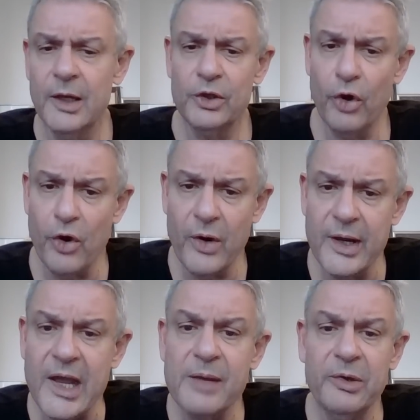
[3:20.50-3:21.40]
No
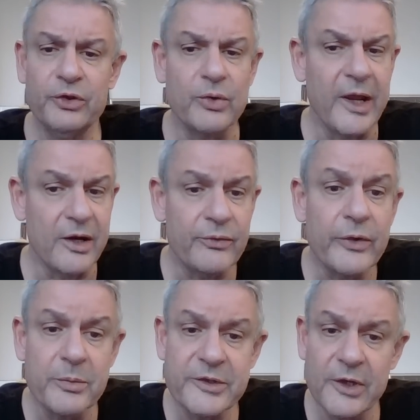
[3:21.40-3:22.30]
longer able to care for
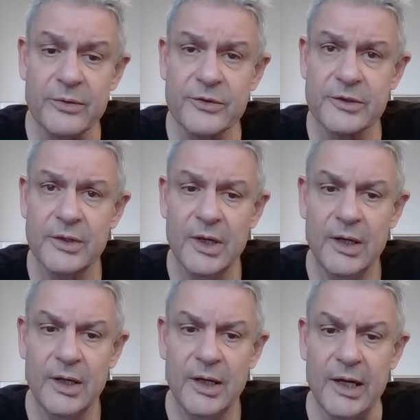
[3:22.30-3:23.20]
themselves,
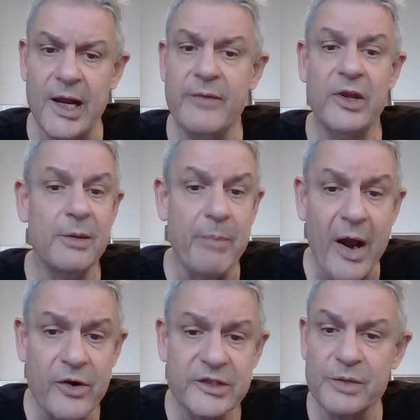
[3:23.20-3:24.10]
and having
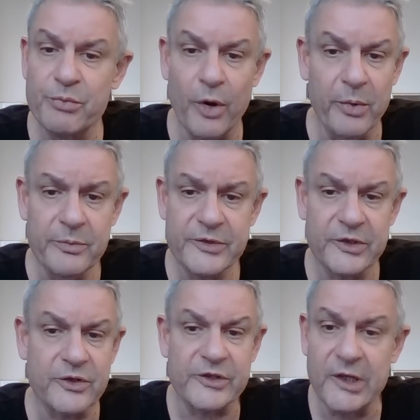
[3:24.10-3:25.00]
embarrassing problems
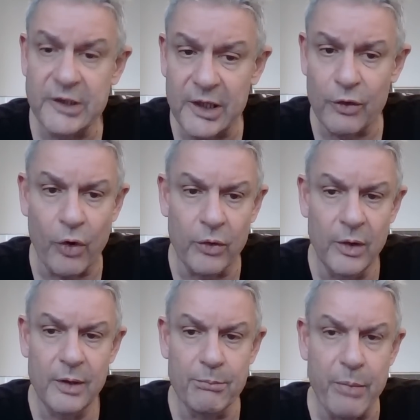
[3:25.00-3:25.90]
such as eating or
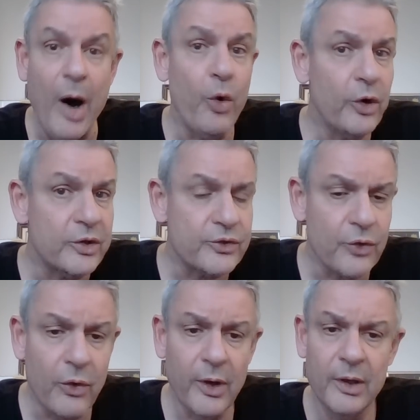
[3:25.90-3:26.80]
bowel
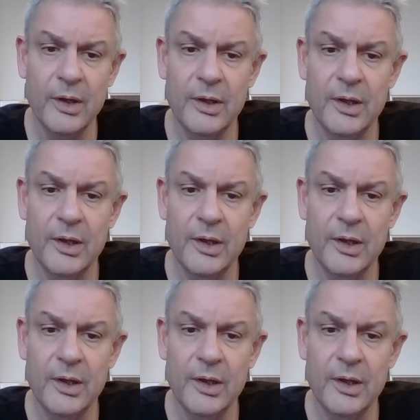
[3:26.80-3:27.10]
control,